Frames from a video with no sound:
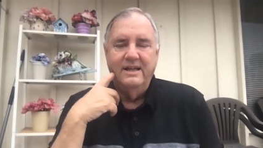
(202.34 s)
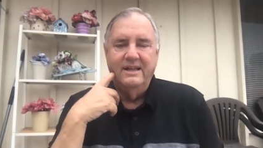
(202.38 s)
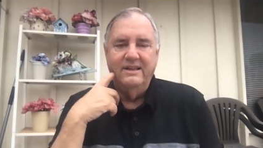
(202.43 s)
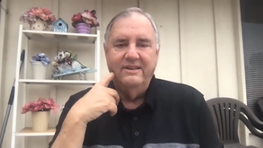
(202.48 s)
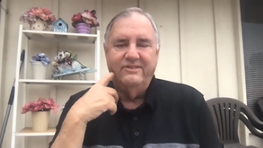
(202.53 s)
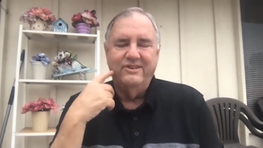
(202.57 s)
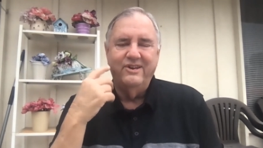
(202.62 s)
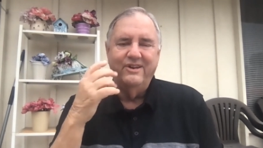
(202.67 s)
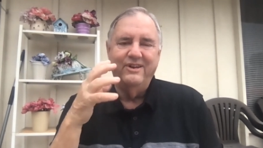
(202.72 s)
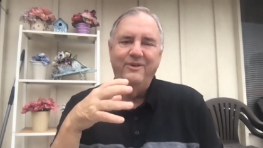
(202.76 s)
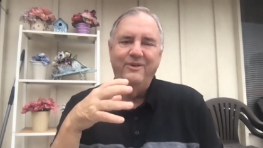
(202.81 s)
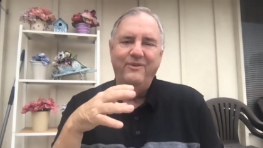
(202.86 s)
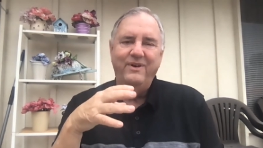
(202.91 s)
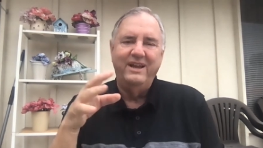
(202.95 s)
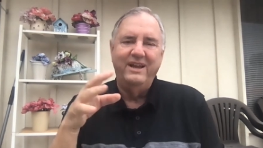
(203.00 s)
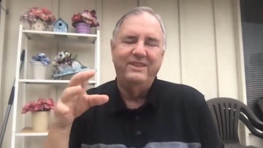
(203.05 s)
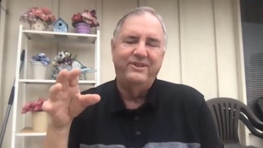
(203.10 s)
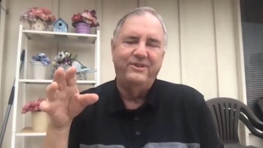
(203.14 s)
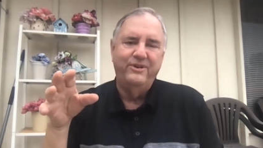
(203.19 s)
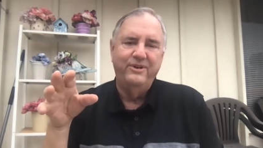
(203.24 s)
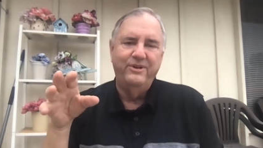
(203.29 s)
So you
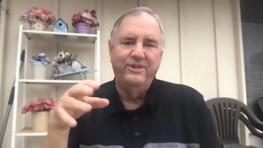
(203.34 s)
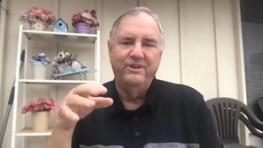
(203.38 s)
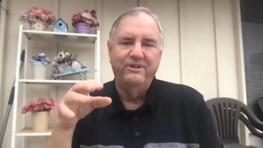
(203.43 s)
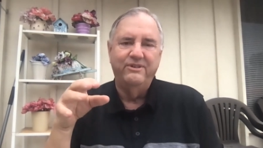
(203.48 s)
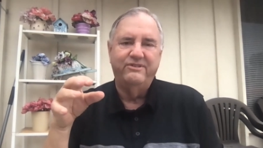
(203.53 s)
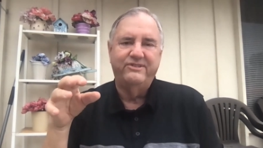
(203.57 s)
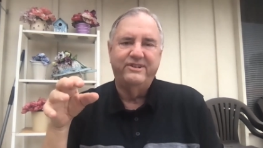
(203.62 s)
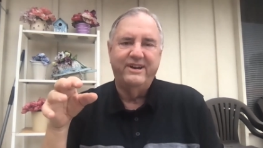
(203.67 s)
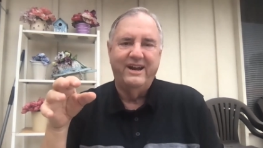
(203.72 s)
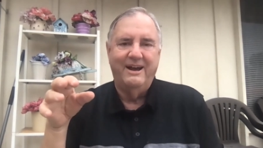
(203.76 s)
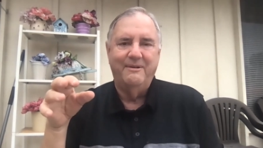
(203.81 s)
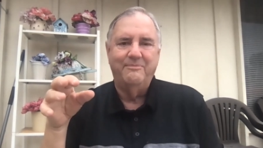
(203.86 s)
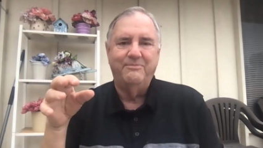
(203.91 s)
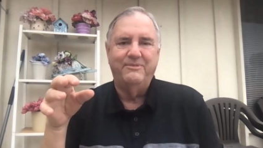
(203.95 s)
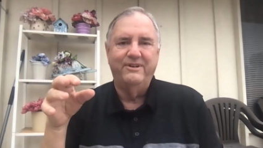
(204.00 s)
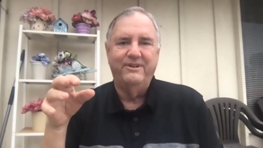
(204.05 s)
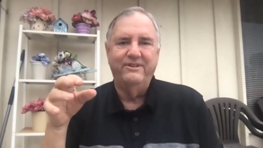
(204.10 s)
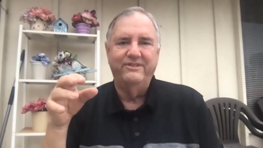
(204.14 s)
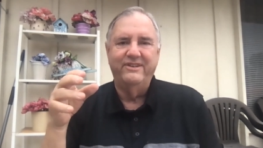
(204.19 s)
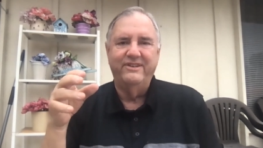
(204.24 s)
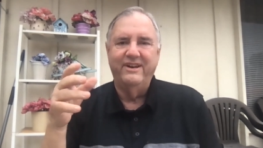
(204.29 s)
read through those
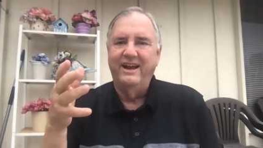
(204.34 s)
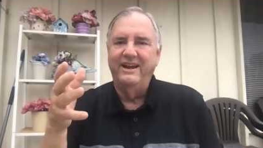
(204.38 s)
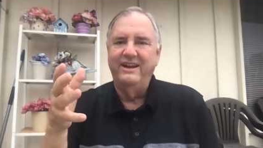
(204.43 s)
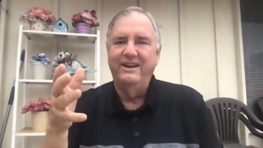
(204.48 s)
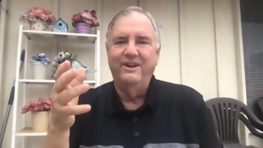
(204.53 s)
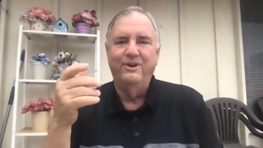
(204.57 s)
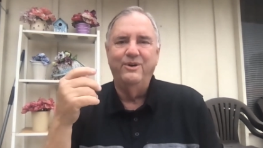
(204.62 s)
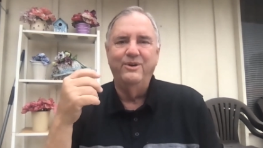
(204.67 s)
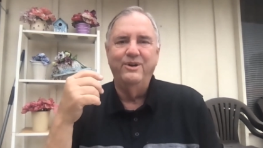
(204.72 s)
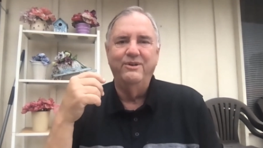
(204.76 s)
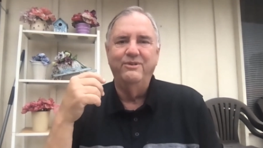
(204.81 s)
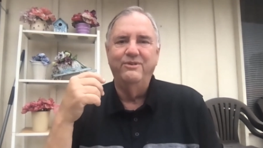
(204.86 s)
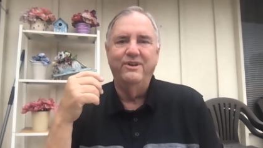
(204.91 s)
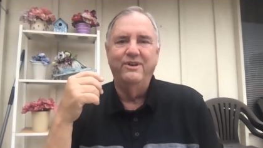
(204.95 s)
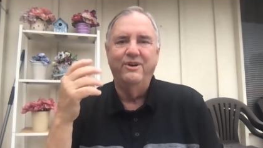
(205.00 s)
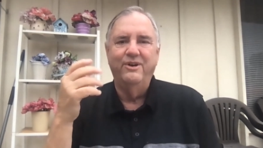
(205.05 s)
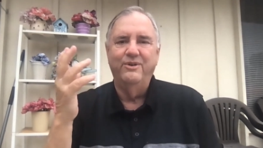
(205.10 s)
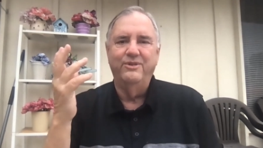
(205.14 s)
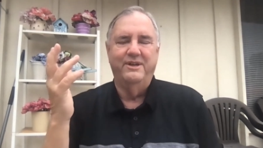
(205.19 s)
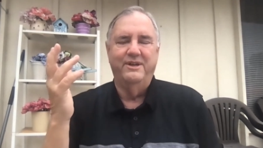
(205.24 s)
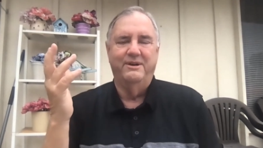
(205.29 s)
chapters, and I know you
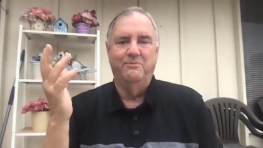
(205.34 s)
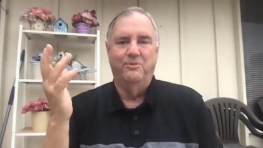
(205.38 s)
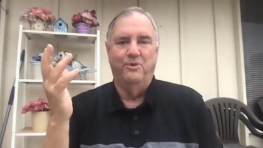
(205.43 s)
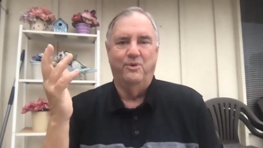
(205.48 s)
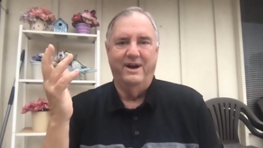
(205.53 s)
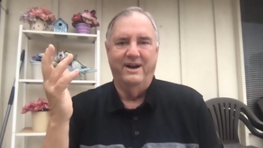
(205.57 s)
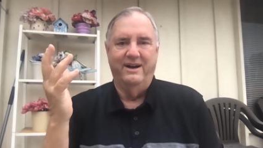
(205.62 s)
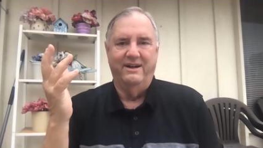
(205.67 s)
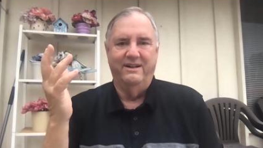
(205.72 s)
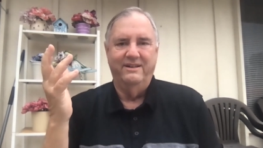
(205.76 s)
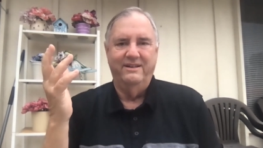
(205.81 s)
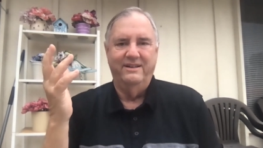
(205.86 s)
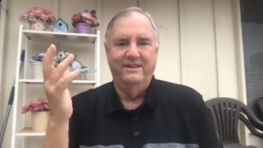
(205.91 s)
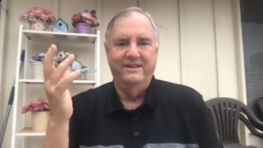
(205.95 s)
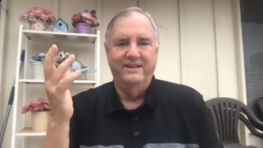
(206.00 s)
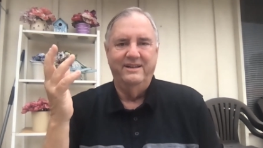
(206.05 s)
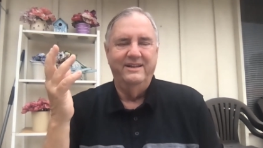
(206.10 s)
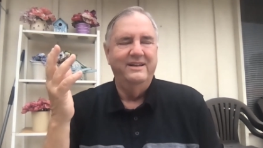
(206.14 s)
know them well.